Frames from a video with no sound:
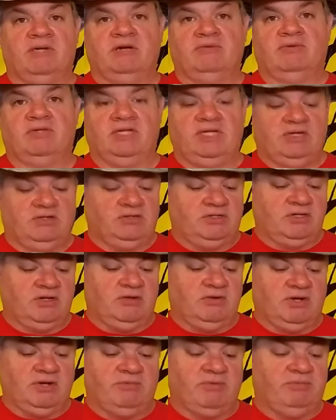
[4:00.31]
I really don't
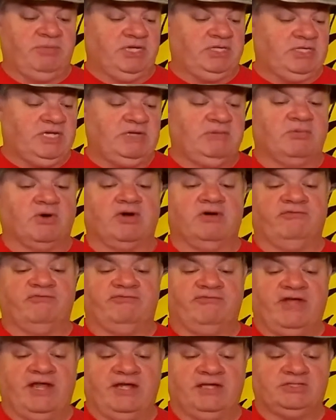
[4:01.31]
know. I'm a big Dean Martin
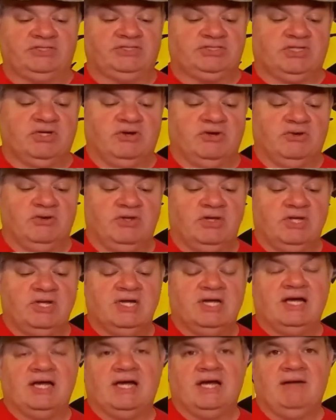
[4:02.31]
fan, so
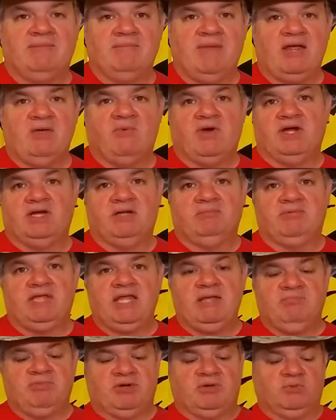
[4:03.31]
I may wind up
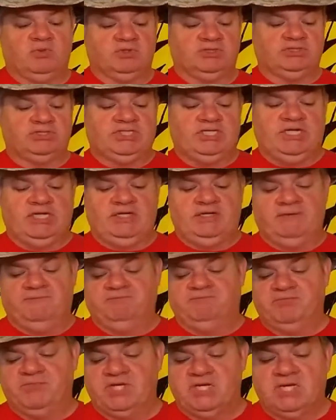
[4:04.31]
keeping them. We'll see.
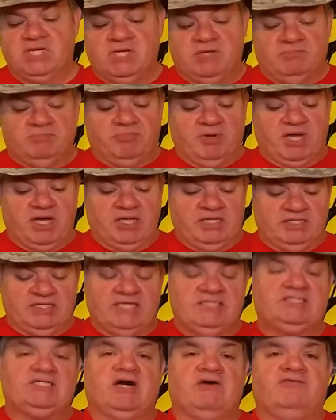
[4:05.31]
But
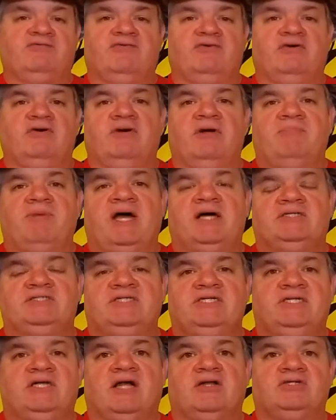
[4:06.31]
they sell for
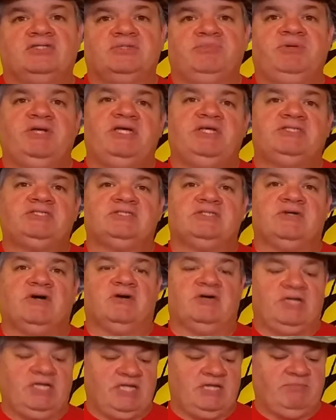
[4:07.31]
about $10 a piece
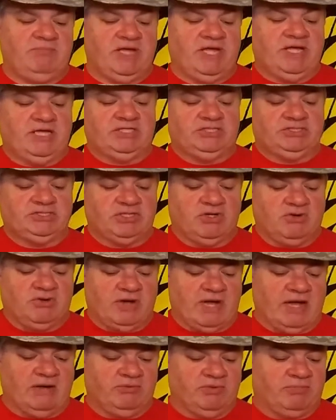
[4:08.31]
on eBay,
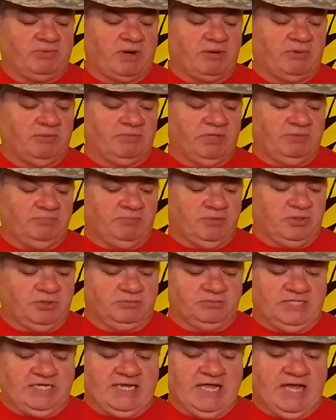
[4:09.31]
so I would probably put
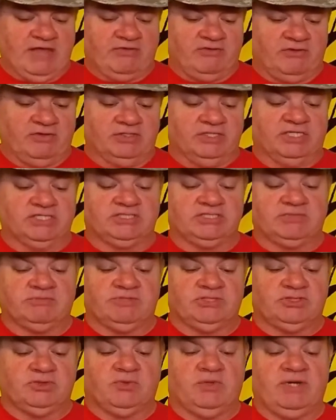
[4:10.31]
them together and list
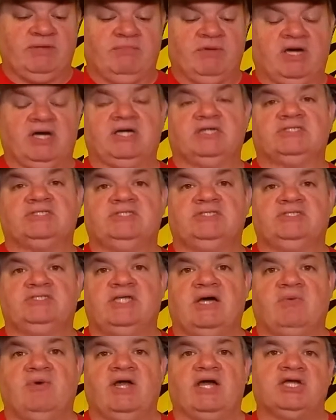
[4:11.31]
them at $20,
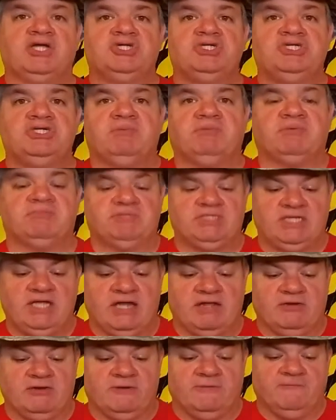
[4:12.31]
and that way I can ship them
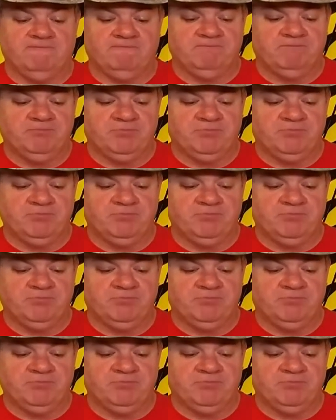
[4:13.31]
together.